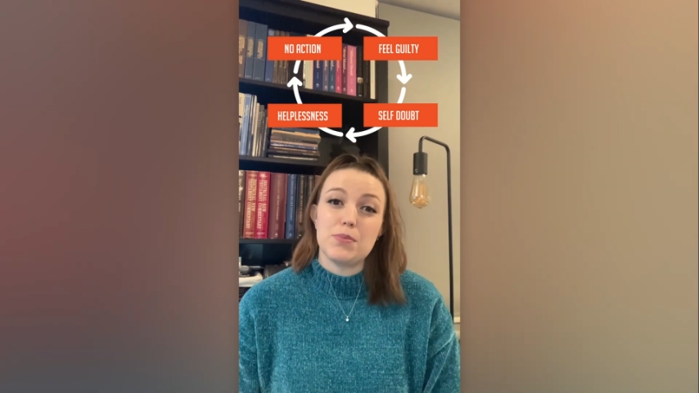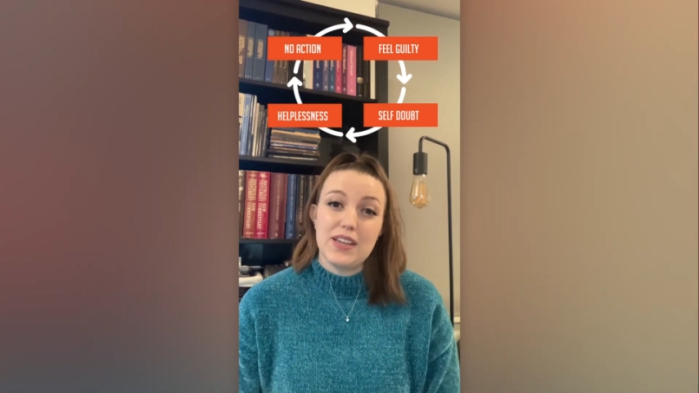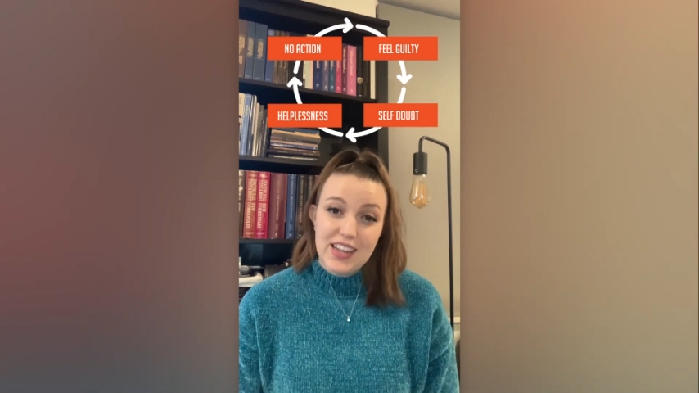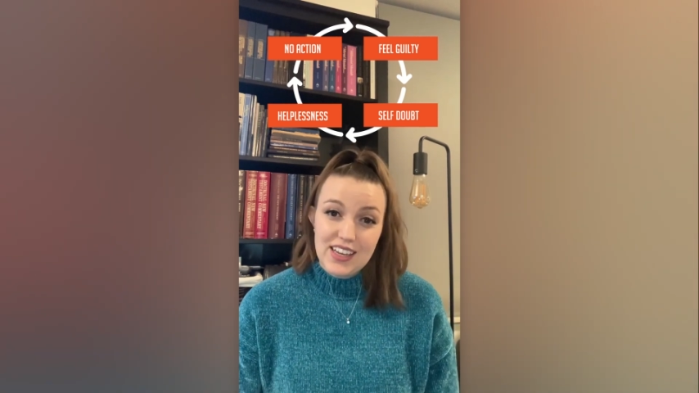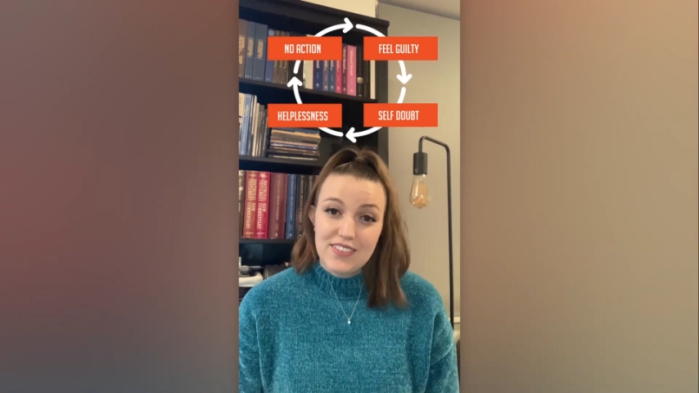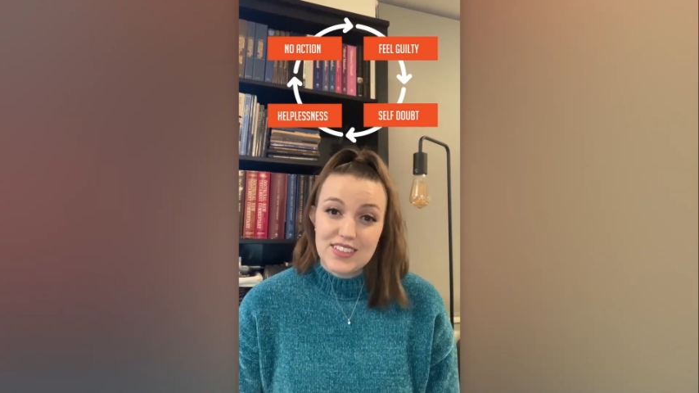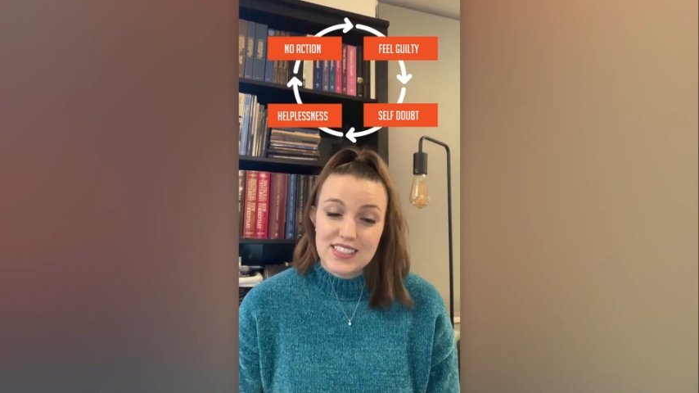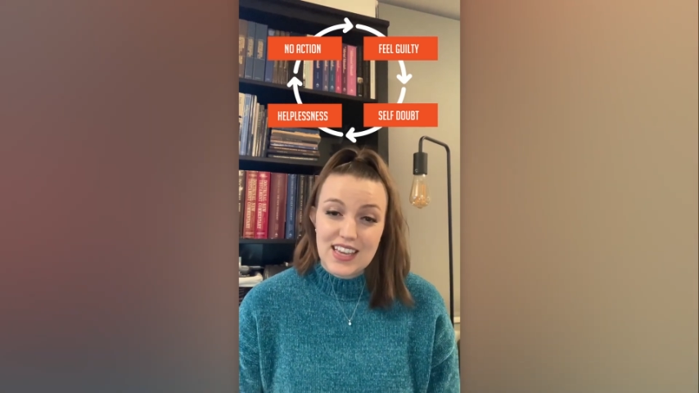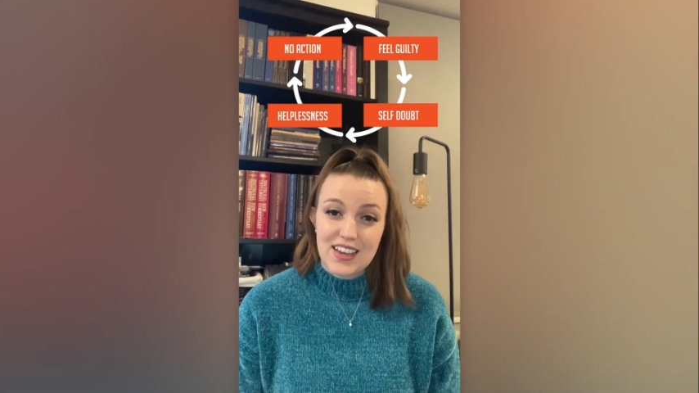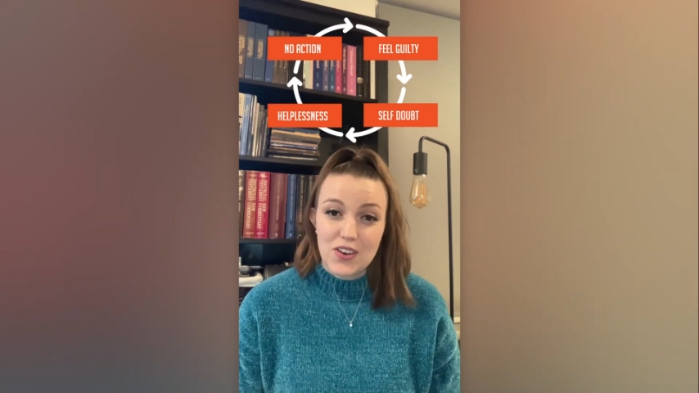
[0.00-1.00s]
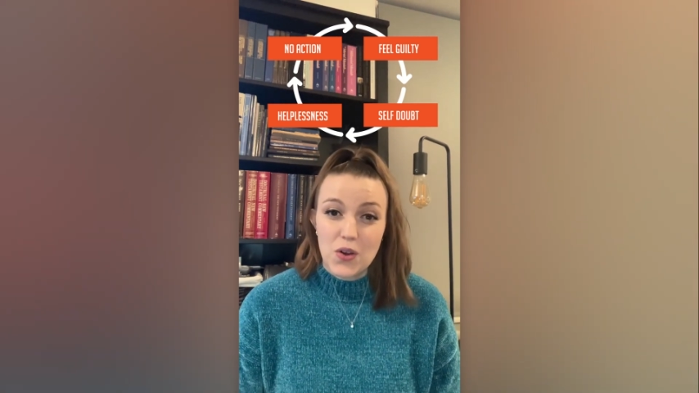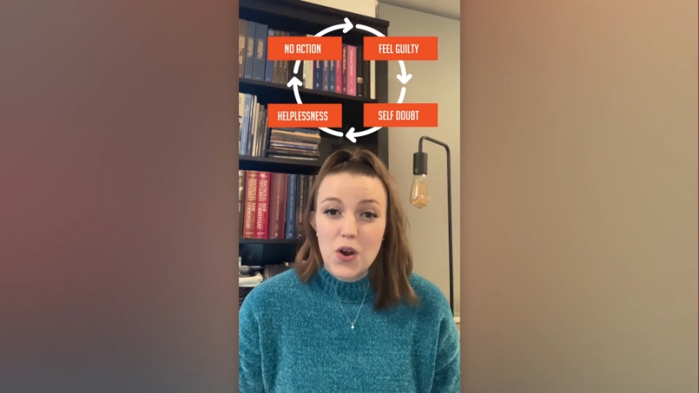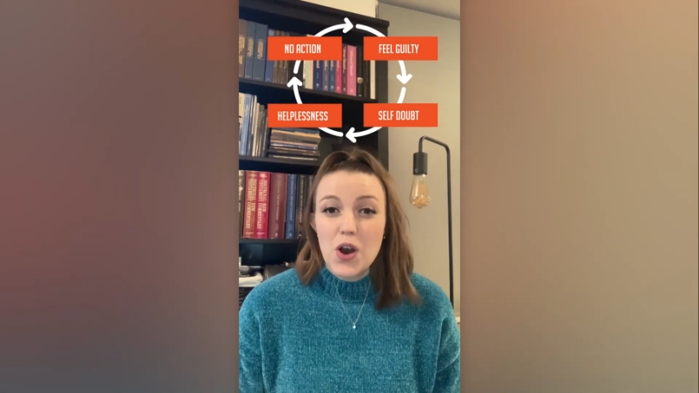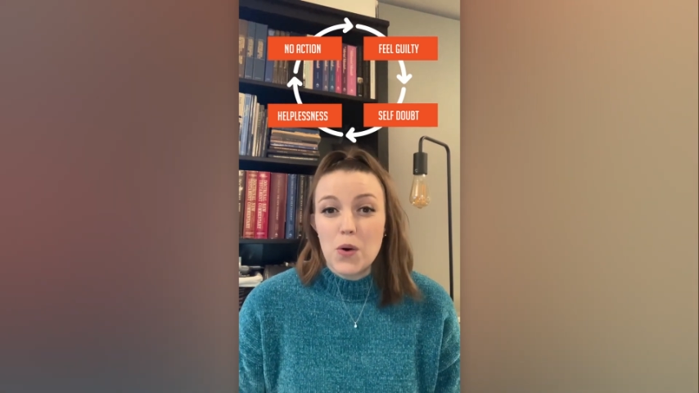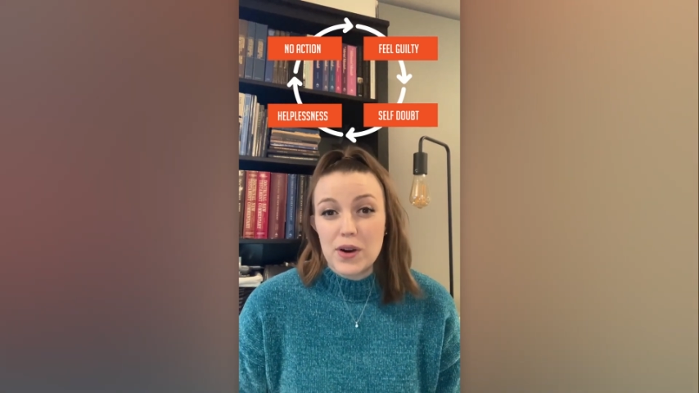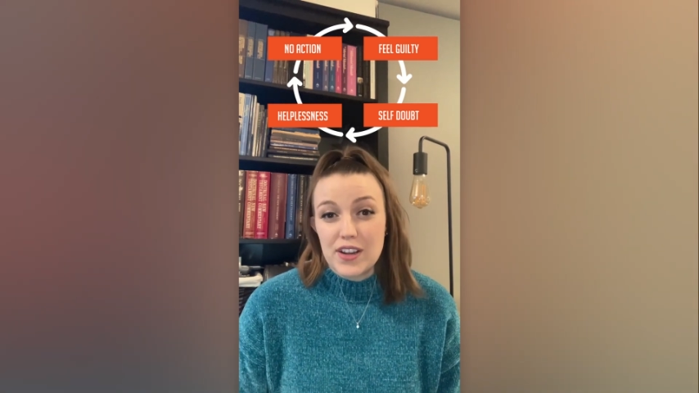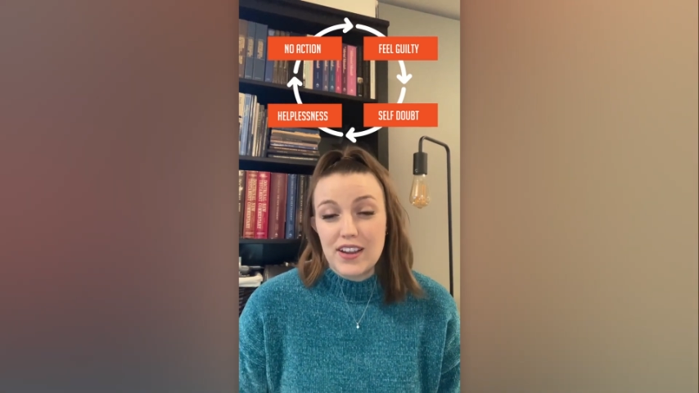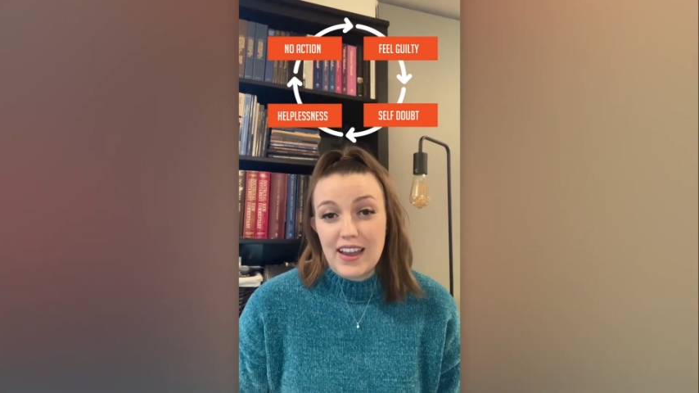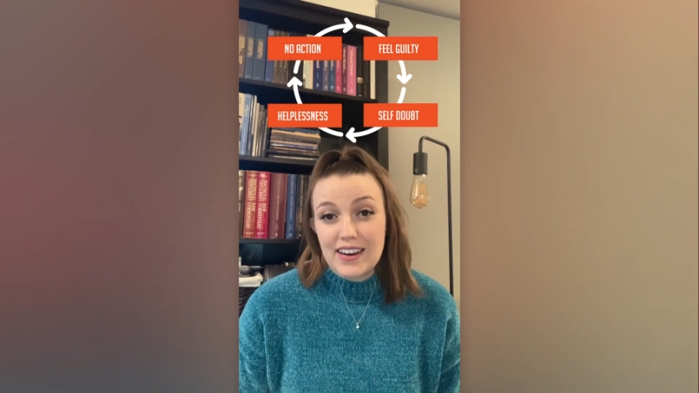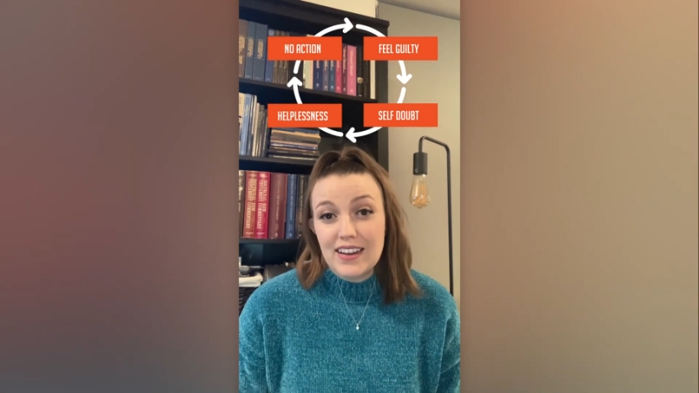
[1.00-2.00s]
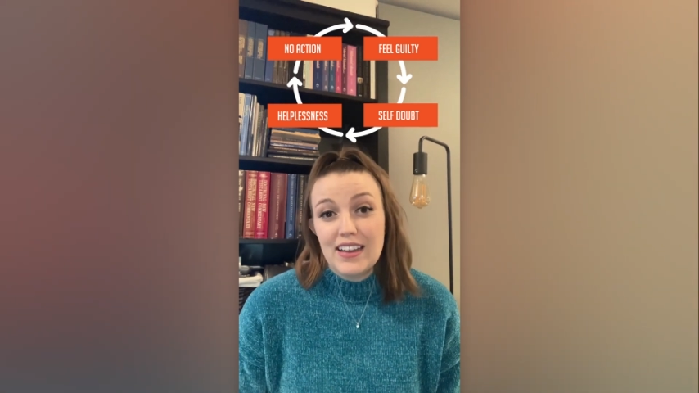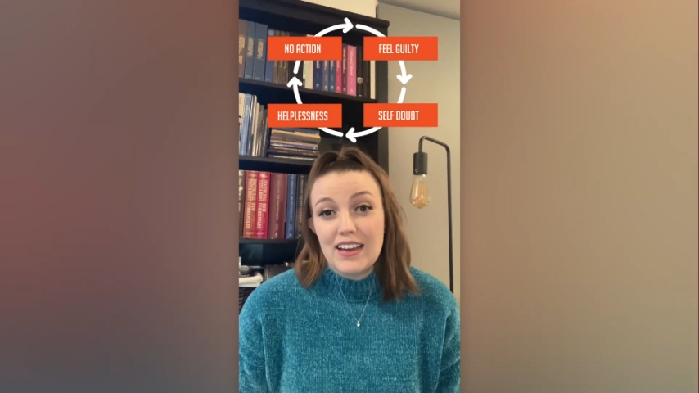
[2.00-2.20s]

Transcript: beginning of the cycle where you again